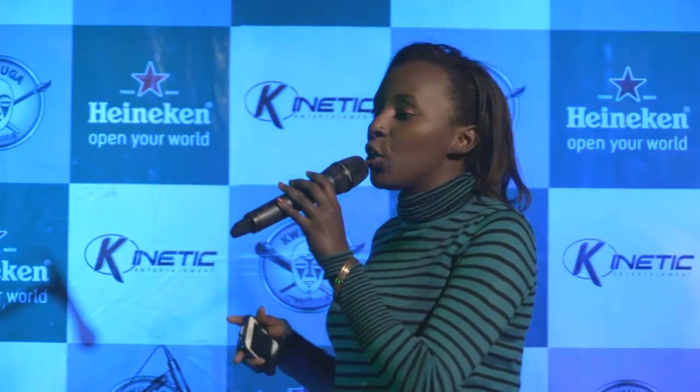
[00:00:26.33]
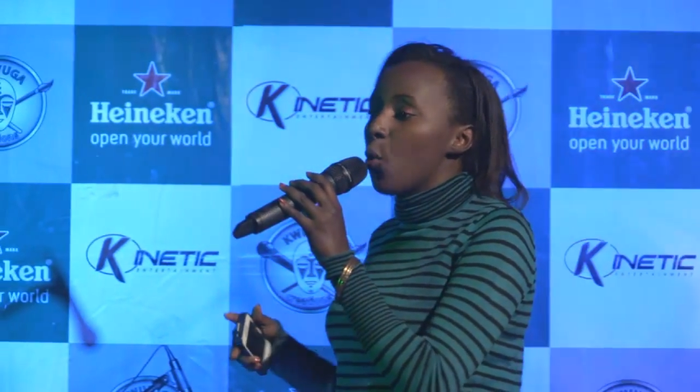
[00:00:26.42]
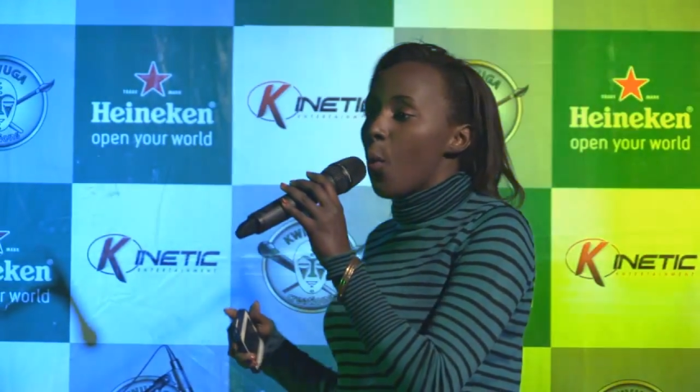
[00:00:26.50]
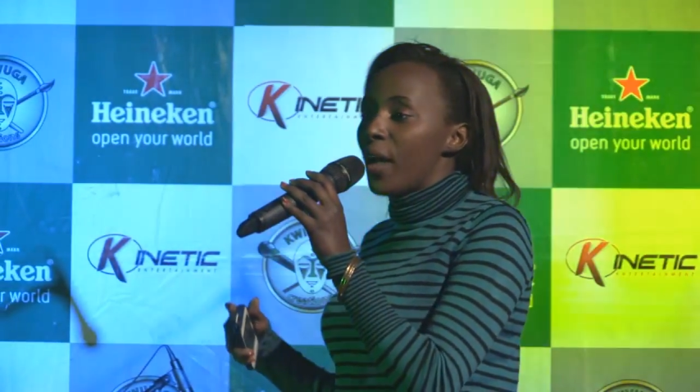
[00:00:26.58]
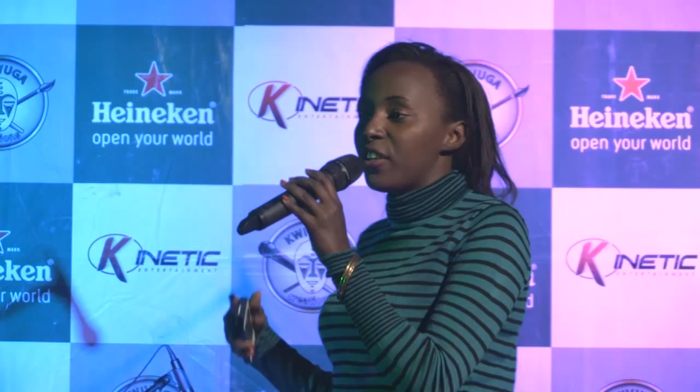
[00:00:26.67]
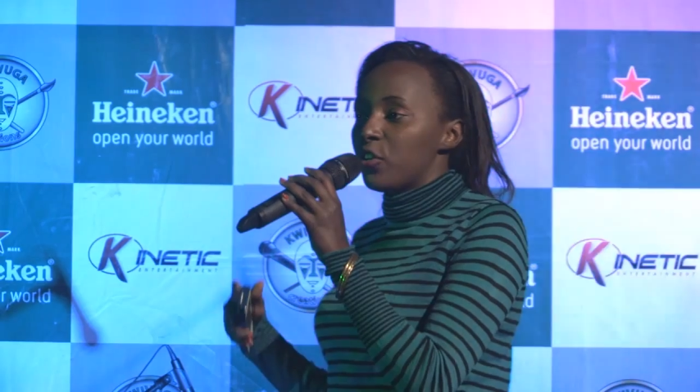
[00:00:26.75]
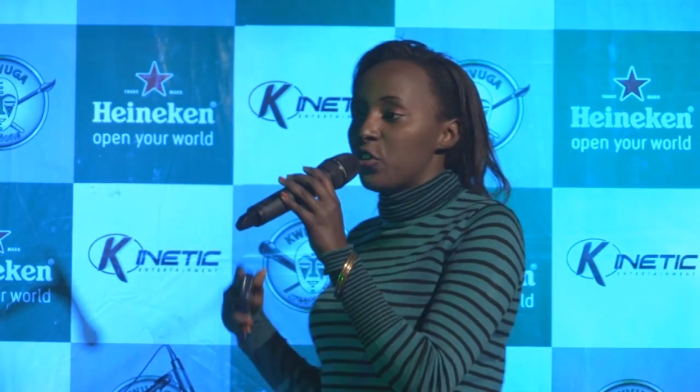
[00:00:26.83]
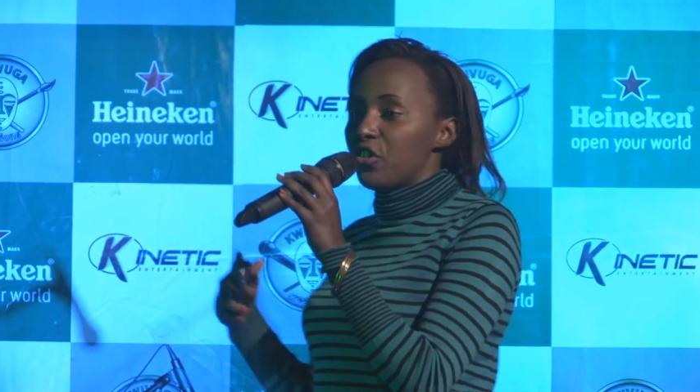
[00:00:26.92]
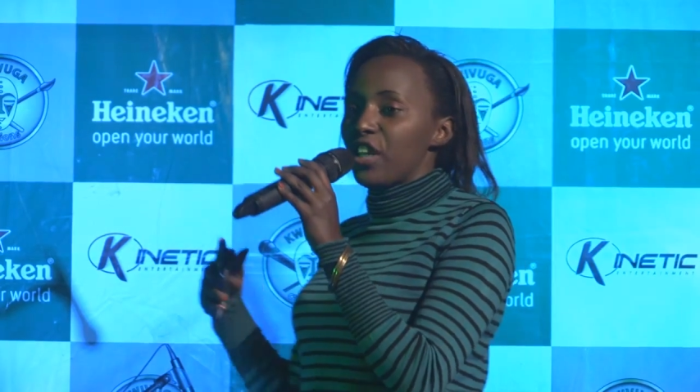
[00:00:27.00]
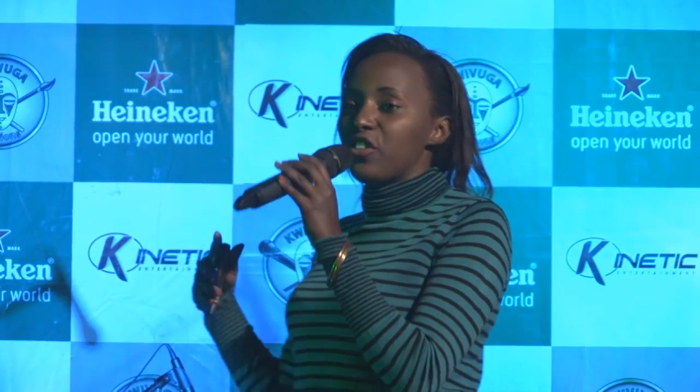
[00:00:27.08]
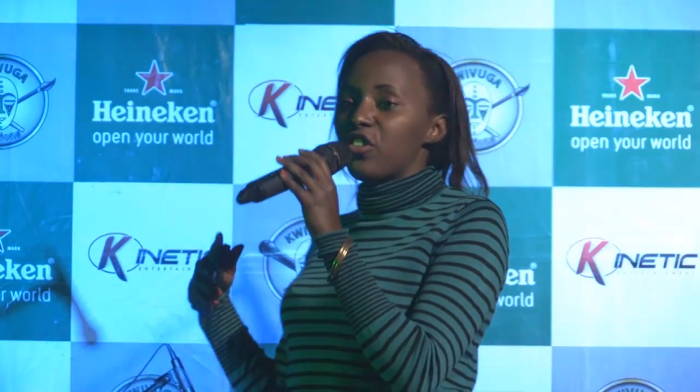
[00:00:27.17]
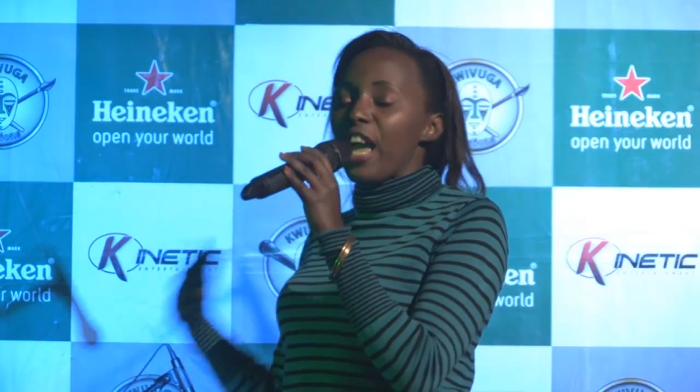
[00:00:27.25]
who wanted to
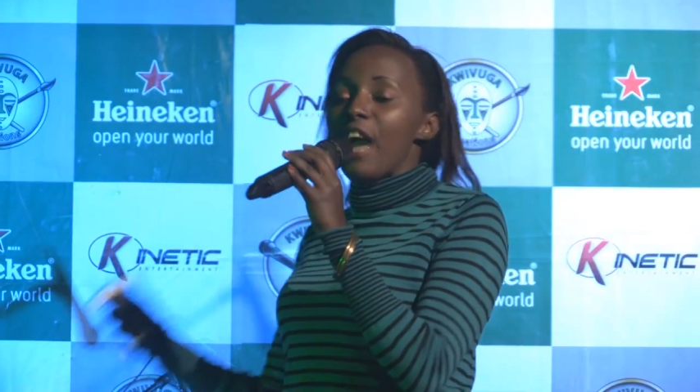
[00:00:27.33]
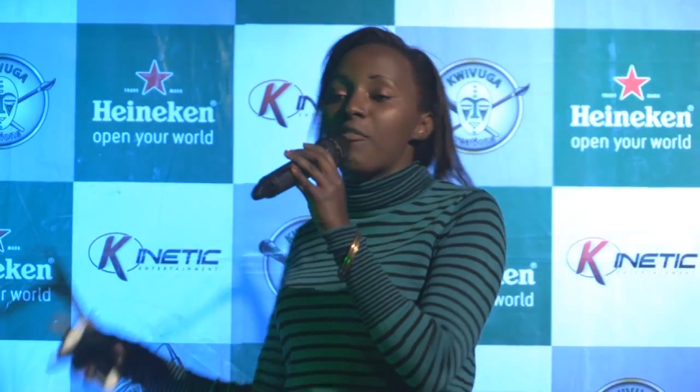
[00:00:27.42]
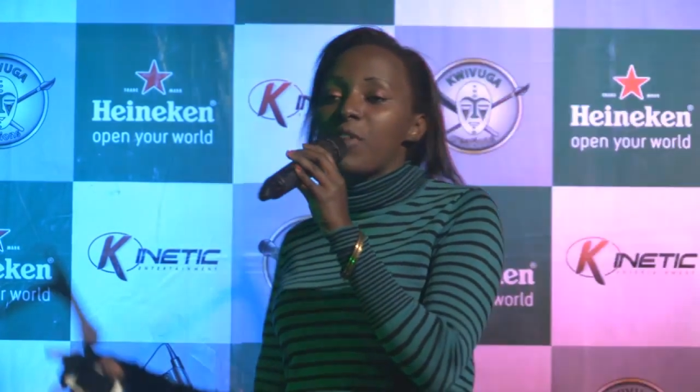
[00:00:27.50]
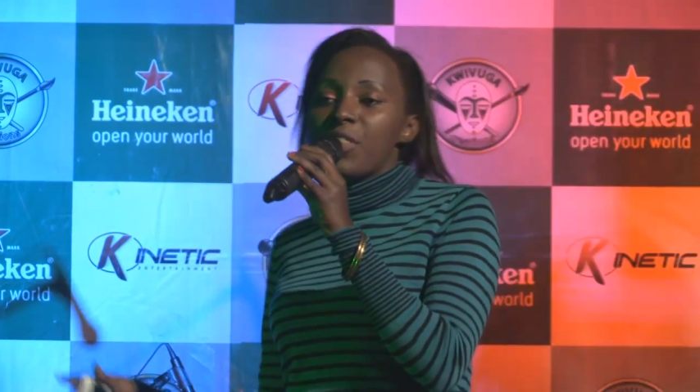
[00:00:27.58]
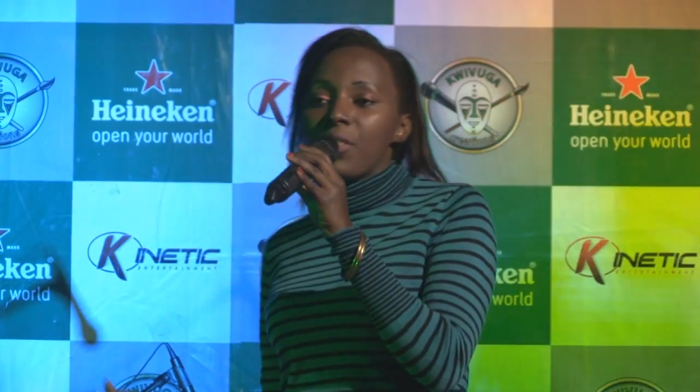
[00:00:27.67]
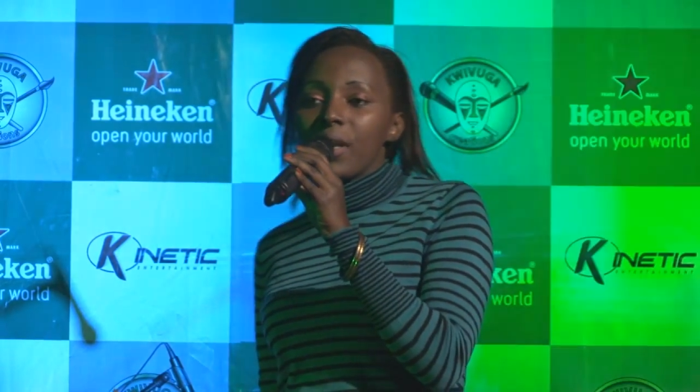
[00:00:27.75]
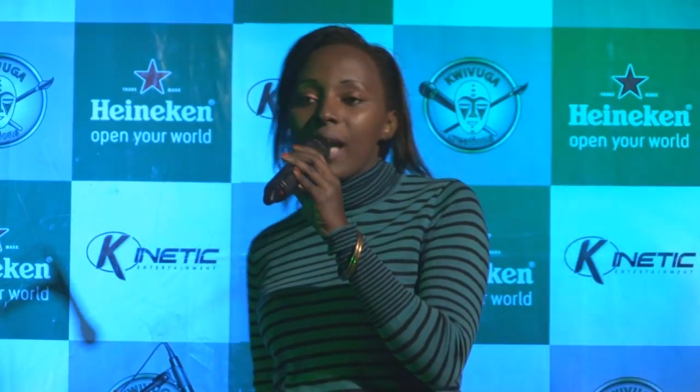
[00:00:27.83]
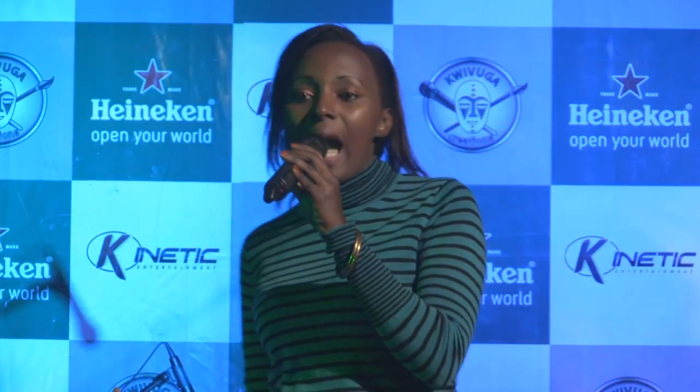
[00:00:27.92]
change everything?